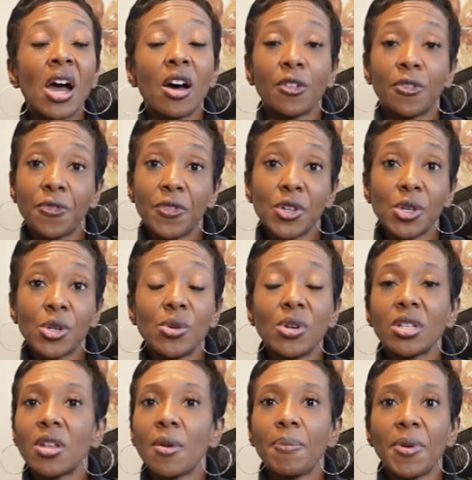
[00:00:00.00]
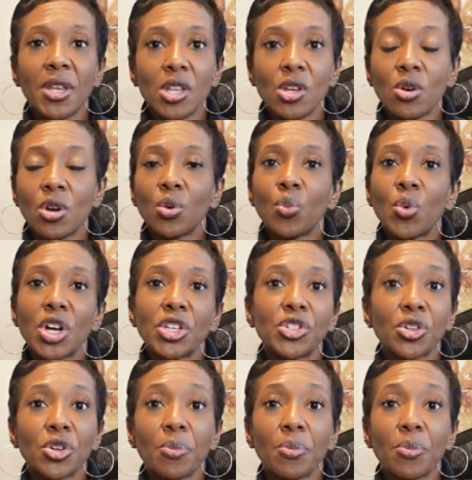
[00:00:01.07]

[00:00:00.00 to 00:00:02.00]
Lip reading: of food depending on what